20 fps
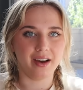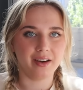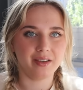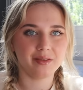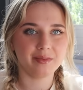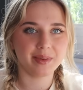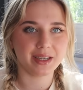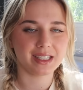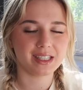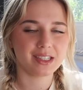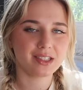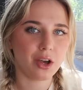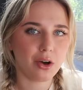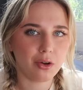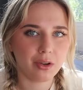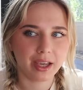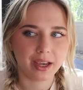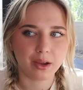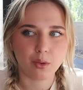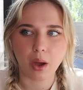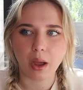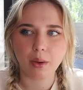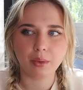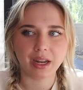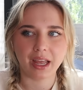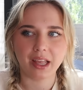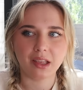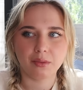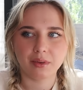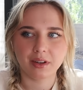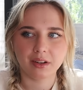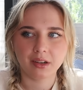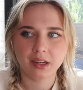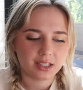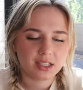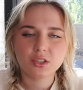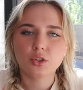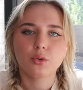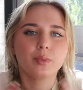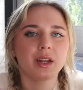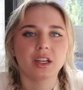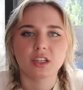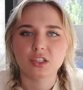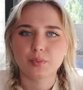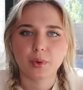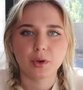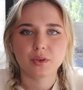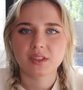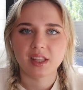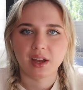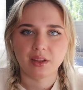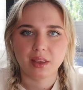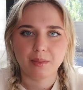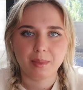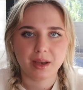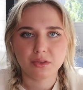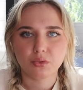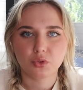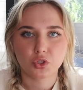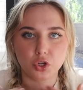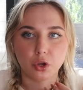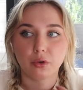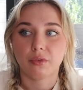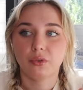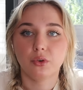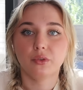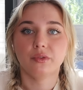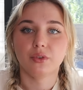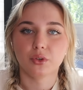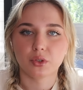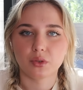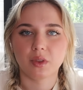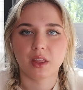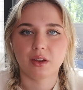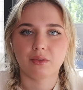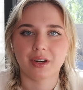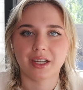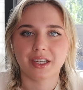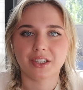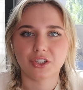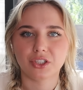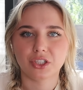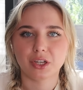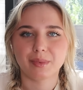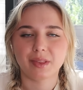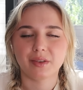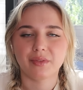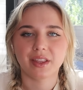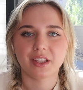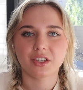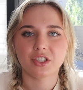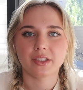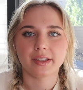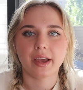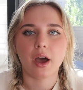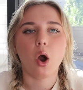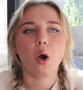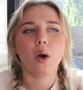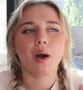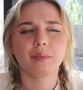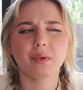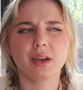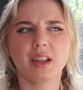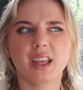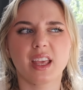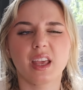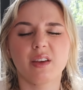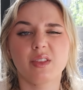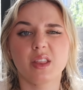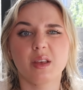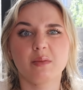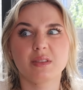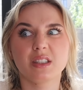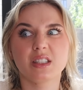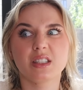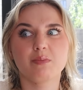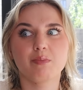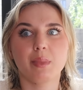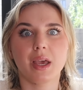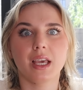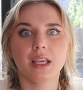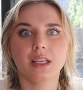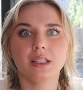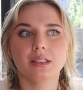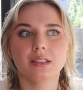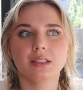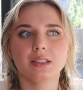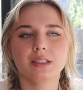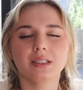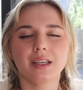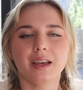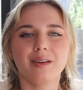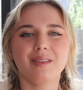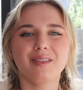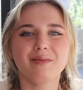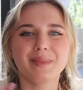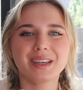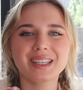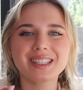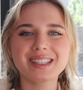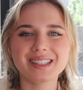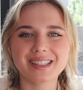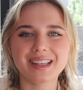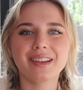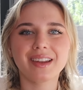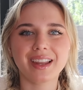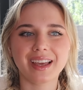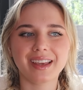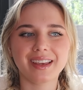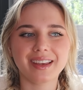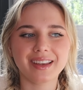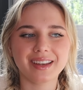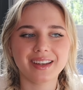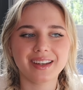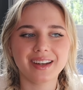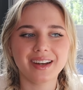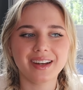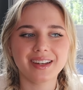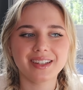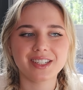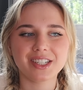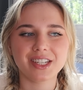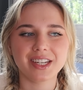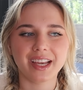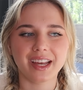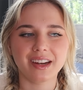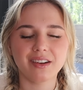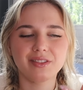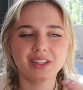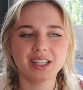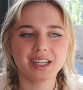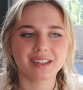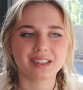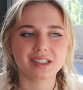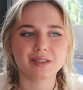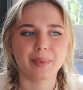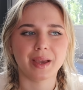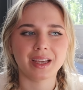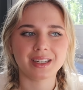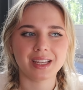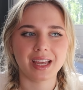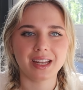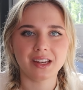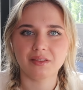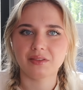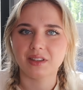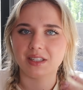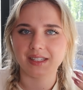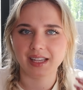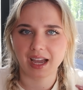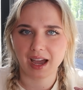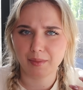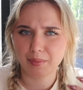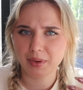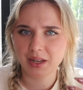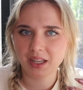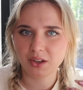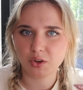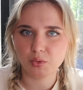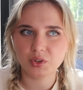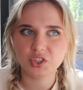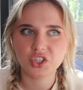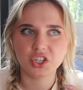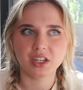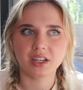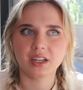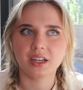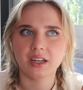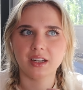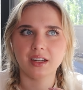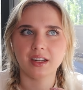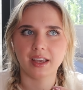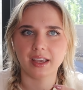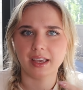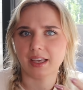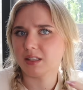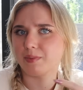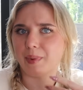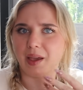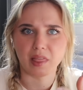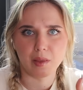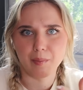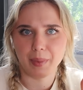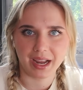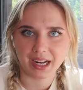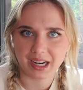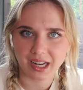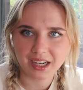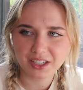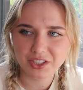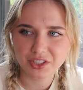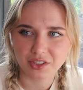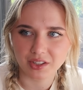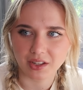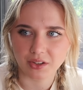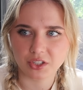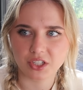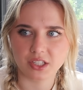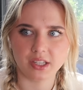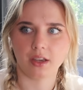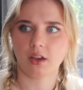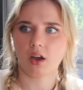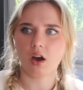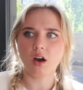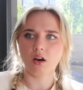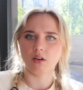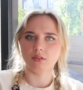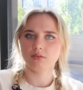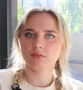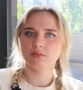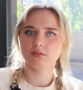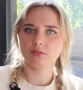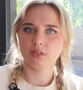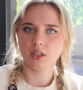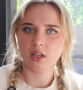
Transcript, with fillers: out, because this whole like, why would anyone, this has all been exposed now, they might as well just go full force with their relationship. The fact that she's like, oh, I'm gonna give them space, um, makes it sound like she kind of didn't expect any of this to happen, like almost she didn't like expect the backlash. So now she's like, oh,